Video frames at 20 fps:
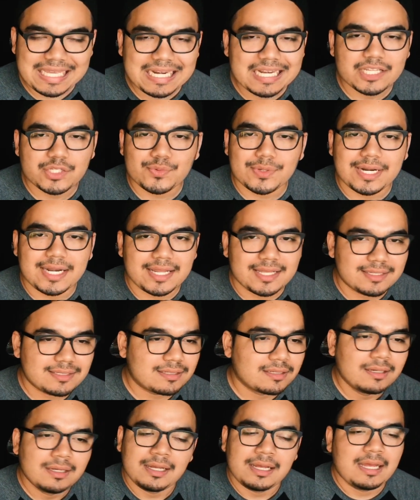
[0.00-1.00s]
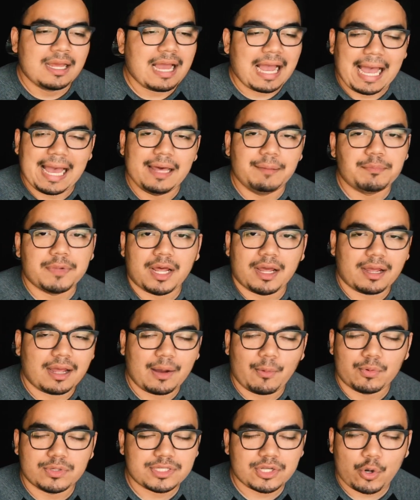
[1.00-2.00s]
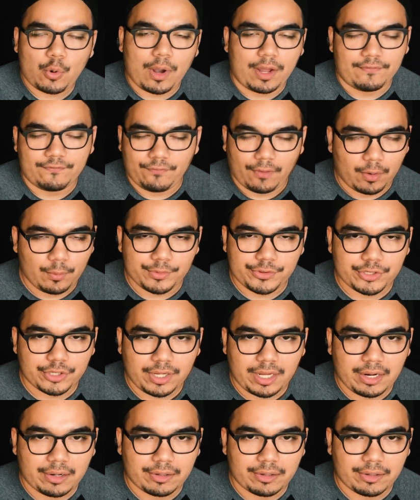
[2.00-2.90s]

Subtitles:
It is what it is. I wasn't quite fond with her